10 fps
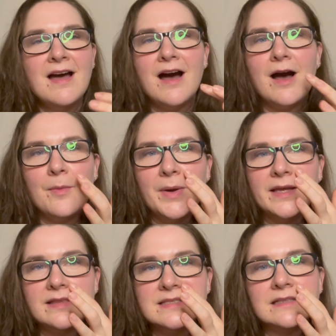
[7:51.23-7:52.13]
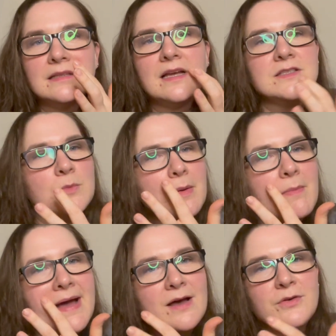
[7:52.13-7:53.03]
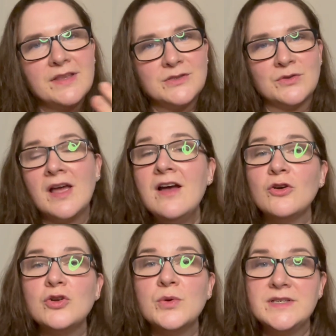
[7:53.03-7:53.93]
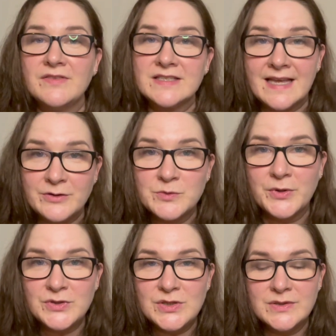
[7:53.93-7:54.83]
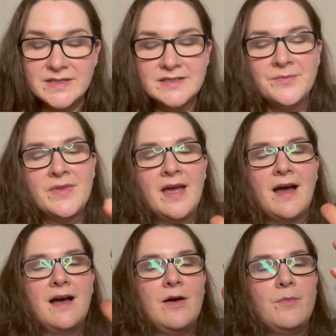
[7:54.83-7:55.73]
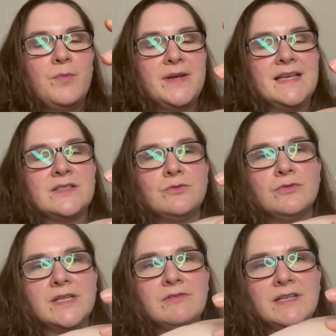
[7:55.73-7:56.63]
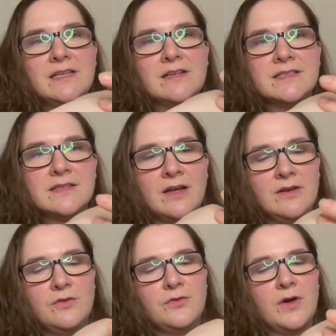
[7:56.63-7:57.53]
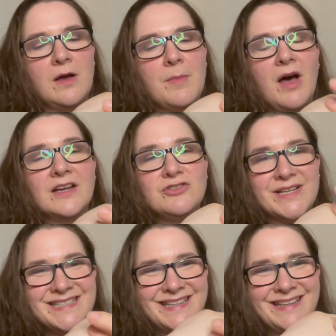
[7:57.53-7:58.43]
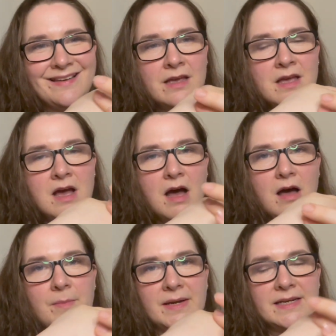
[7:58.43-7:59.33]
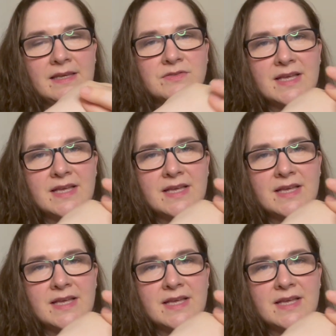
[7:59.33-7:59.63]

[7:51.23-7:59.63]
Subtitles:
I get these little lines on my mouth. I've got no idea if that's how you're supposed to use it. But it is a really nice kind of hydrating, and it gives that